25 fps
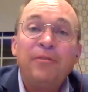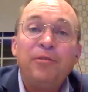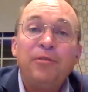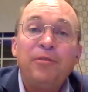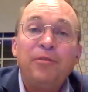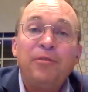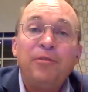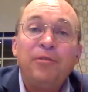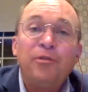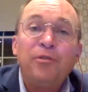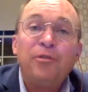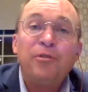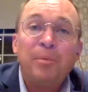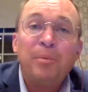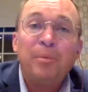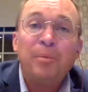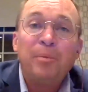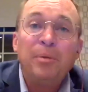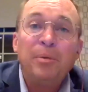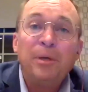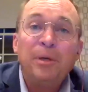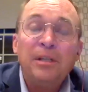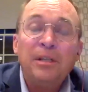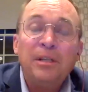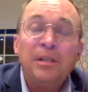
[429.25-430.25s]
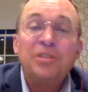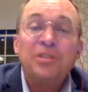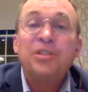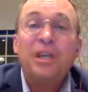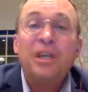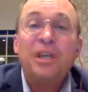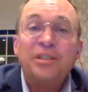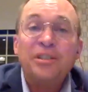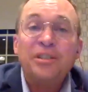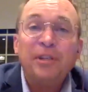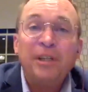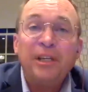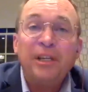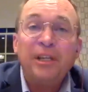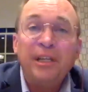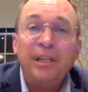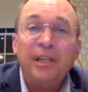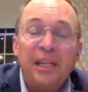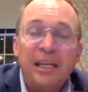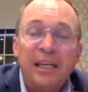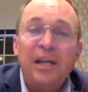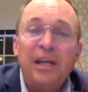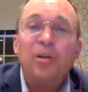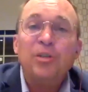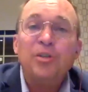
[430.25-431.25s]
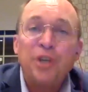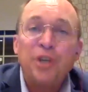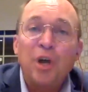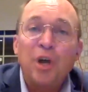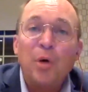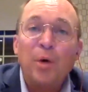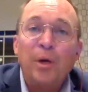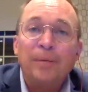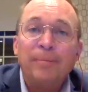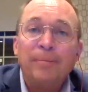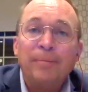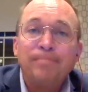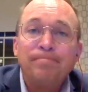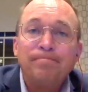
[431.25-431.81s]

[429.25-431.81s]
Trump decisively in Arizona.